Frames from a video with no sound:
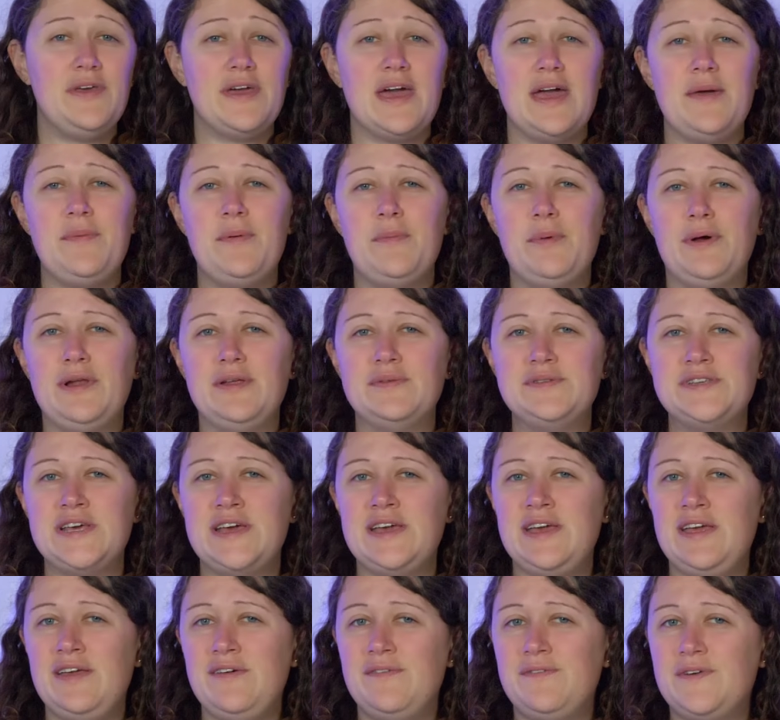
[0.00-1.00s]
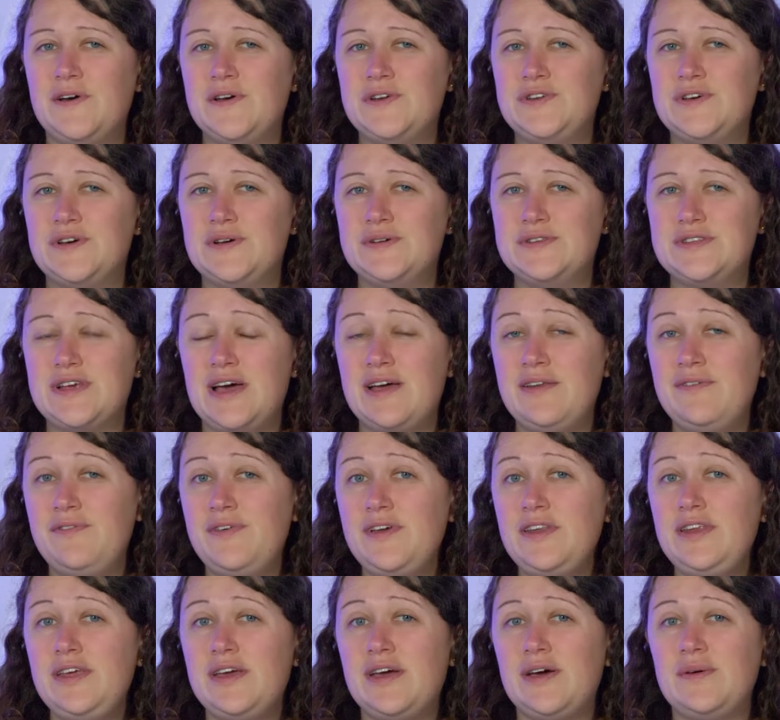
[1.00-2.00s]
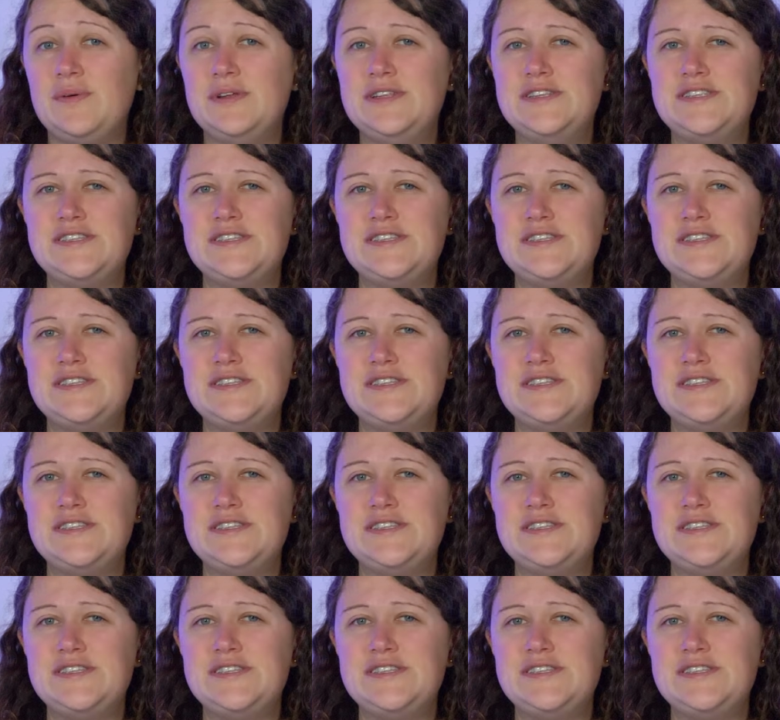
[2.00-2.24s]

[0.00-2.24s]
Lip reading: capable of taking photos and video in